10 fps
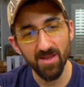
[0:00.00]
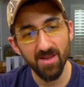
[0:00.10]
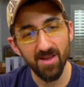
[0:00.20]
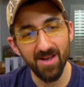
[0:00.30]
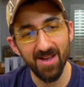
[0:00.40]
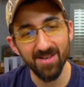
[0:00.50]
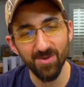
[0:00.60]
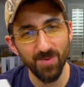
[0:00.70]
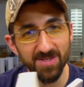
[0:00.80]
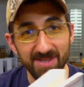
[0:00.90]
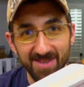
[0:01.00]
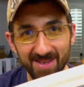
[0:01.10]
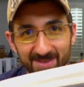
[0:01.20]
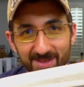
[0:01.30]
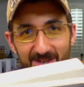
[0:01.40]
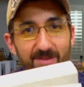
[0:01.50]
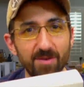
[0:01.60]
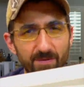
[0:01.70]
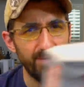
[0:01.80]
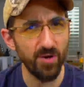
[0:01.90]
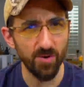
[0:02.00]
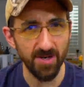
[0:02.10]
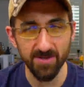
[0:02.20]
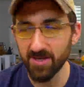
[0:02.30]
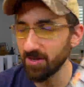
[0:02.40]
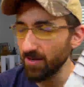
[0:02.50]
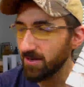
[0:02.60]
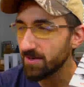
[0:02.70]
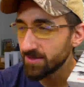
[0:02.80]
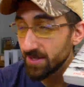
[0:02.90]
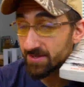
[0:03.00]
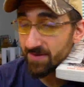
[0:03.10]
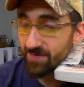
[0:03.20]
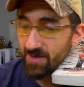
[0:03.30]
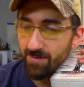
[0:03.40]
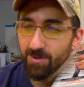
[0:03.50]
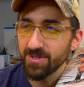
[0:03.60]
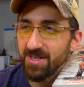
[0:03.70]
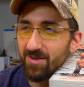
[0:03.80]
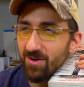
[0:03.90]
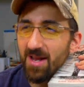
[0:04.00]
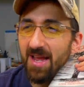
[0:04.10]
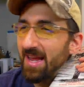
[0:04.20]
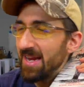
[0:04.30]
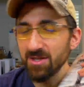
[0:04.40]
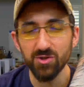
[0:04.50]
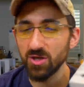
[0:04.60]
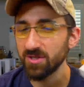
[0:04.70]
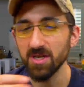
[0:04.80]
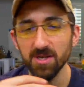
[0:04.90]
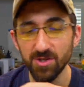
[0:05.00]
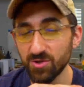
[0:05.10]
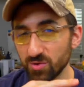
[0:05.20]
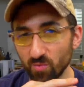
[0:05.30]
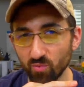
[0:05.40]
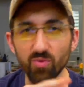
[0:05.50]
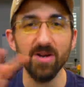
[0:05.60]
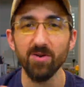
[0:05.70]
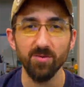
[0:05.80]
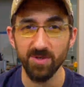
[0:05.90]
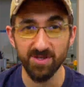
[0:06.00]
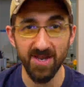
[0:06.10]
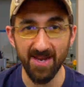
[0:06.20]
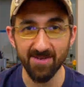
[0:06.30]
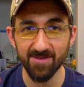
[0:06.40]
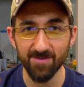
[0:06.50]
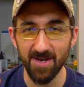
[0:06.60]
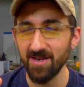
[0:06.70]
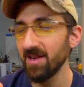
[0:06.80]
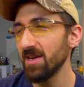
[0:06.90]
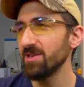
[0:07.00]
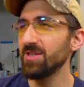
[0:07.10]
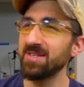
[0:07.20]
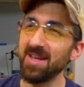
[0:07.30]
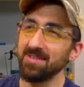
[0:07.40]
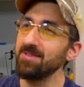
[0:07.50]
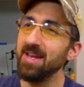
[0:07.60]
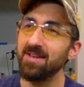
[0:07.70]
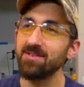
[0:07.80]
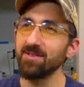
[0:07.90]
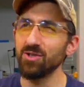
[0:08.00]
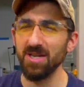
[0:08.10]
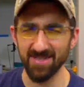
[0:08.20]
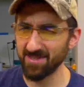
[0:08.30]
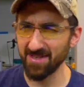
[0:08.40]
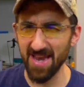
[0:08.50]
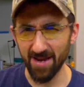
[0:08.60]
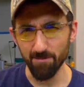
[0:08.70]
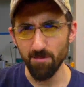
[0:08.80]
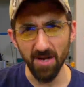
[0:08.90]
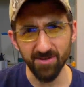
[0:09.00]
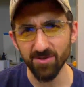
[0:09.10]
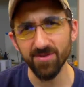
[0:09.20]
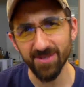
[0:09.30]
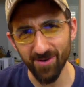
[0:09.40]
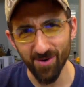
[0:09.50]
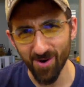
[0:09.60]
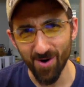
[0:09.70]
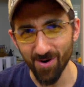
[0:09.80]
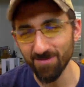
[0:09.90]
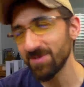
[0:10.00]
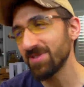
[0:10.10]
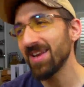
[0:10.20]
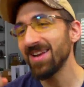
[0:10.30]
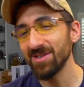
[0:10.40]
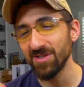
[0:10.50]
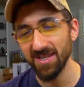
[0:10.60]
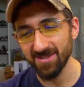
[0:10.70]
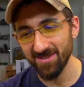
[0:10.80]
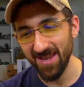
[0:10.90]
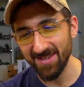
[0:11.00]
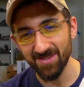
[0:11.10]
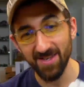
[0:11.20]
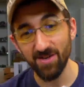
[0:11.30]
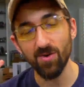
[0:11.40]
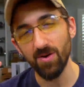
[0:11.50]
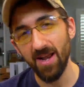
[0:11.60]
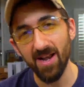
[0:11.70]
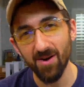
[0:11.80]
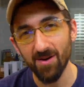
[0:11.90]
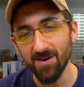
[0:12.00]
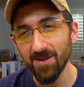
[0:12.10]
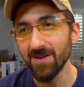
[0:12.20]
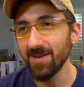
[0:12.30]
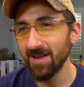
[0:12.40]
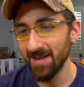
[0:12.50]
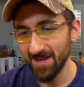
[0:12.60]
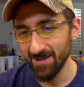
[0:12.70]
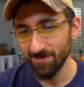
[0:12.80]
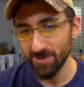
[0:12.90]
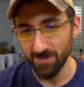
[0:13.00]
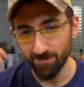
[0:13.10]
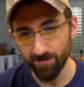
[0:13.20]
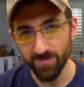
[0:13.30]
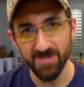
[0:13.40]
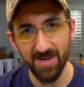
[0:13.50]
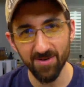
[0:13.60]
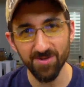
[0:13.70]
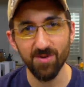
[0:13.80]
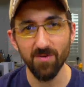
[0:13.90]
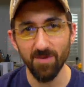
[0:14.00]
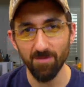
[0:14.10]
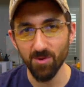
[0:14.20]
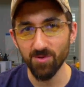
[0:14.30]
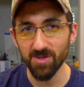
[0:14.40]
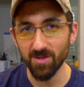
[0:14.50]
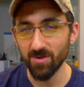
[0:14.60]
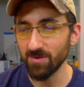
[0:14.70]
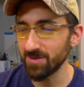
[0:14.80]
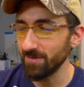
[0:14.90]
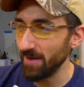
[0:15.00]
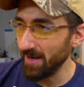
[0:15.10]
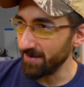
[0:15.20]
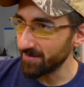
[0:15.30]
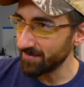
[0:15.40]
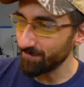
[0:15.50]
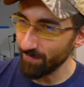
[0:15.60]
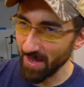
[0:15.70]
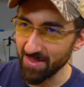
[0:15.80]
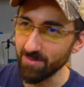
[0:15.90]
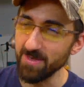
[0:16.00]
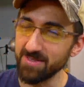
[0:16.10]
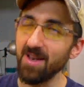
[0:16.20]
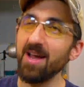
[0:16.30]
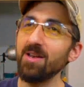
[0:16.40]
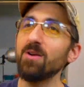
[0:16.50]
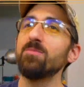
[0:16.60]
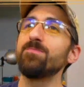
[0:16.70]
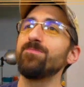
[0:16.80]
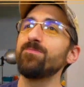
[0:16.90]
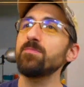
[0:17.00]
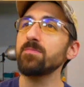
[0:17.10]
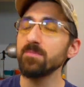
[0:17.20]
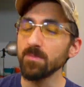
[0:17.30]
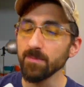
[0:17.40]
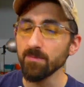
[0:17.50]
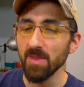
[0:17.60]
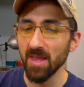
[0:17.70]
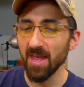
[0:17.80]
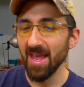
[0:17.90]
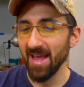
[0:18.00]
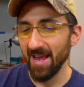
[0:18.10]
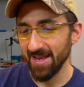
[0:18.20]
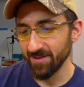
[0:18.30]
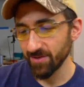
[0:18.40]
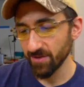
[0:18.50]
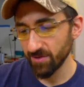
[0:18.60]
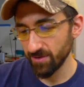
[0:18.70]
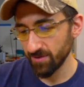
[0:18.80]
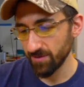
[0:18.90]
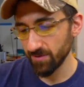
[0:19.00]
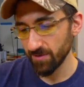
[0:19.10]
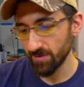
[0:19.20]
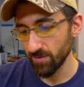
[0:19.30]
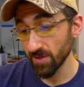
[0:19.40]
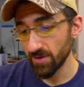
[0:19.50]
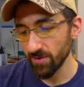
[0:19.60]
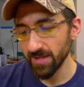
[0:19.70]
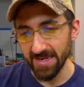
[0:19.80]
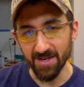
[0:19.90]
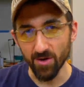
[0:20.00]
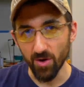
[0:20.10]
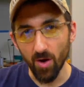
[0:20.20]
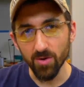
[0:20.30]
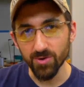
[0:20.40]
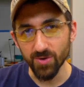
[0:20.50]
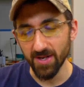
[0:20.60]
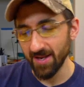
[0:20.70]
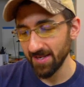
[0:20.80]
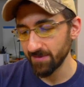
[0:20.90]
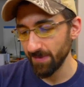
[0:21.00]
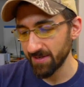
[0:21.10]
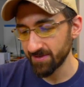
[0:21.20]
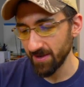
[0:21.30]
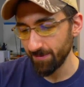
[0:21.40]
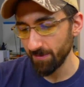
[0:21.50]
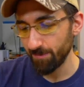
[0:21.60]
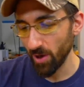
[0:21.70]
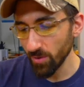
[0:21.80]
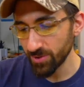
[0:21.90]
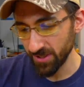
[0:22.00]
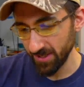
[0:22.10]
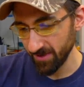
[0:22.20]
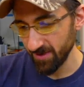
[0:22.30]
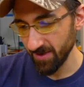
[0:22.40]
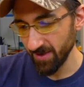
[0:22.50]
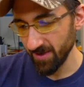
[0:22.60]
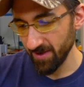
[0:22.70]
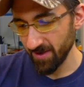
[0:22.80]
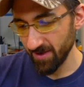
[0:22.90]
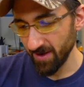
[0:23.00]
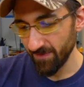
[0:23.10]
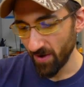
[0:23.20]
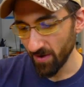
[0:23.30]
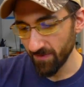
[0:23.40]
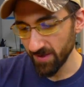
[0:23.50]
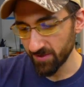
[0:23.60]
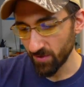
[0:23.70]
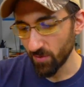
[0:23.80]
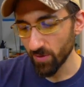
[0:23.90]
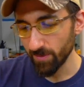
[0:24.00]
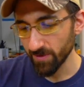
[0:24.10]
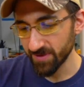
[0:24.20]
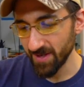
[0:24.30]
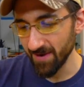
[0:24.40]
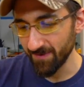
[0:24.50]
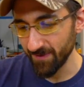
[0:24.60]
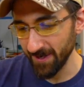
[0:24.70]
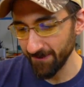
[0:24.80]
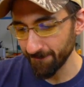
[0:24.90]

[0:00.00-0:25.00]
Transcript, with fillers: Uh, so we see that the the Furies here, Tisiphone in particular, is just she's just riddled with snakes, right? She's got snakes. She has snake muscles in her arms. She has snakes in her hair. Uh, she tears two of them loose and throws them at Athamas and Ino. And literally in a cauldron has mixed up a potion of all of this horrible stuff, right?